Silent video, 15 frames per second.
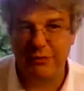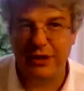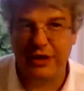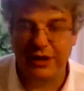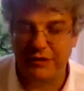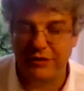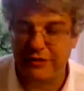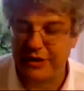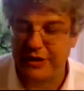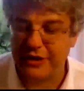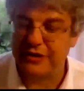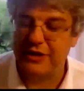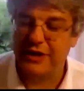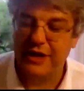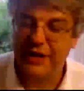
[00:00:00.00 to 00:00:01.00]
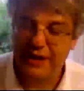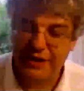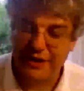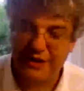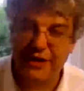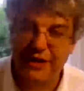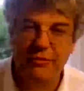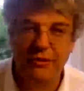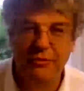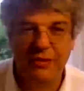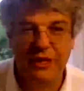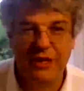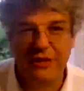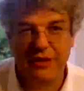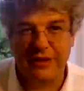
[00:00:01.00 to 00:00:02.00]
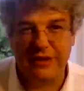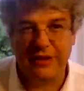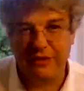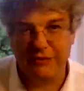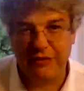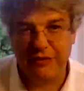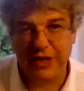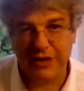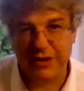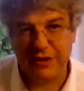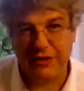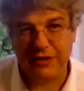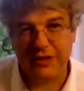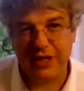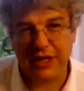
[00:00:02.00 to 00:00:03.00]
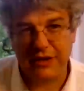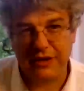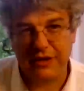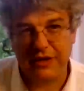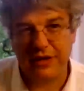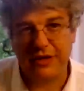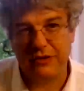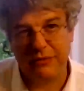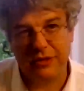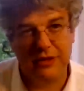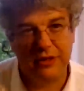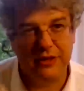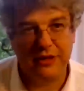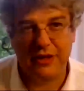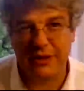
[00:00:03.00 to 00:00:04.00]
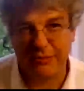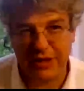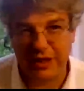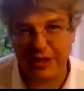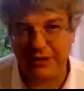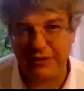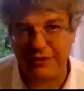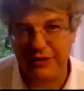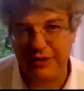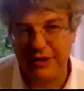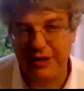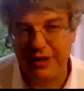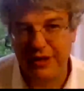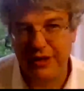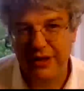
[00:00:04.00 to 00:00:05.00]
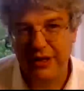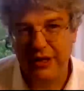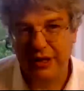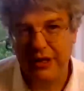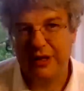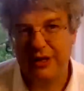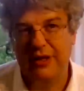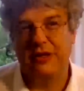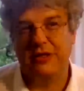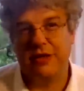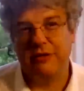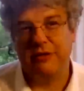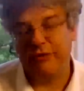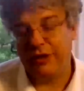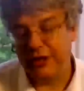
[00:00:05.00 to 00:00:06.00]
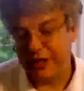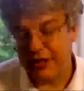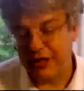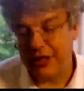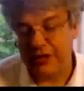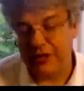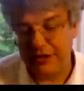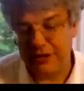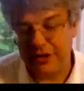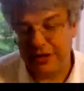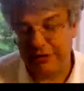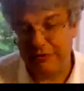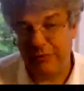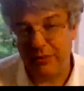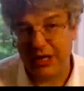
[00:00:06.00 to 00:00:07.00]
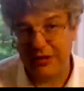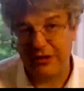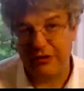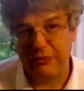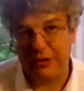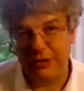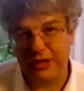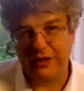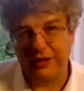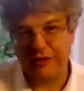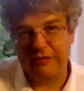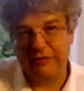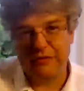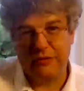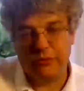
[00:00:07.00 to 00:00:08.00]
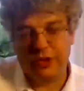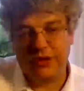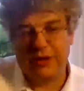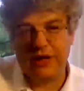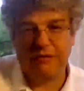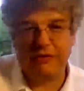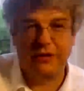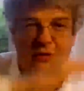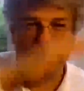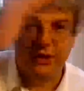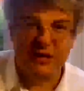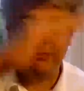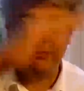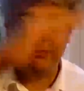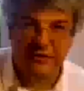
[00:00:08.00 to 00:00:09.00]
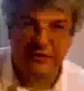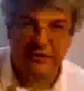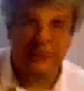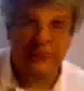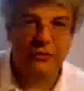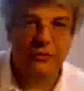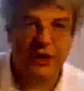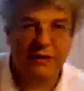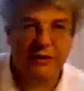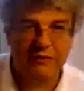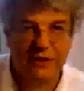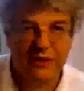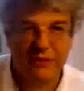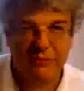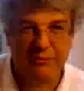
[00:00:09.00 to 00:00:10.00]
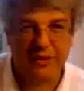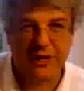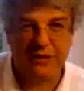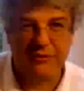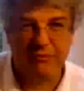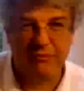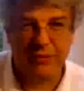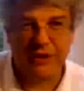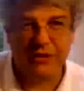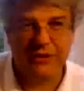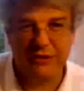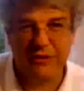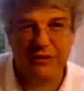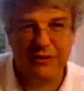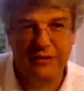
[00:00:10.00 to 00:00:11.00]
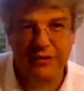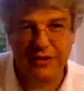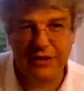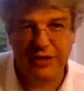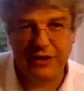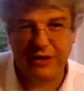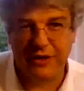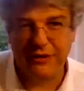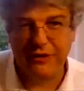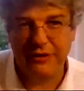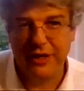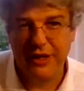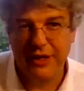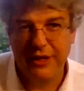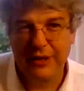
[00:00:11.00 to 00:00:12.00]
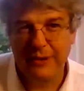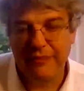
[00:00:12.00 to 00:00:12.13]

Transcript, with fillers: still be spreading the virus. That would mean that the infections and the deaths would not come down. So if you look at the countries that have managed it well and have gone basically through the wave and come down back to zero,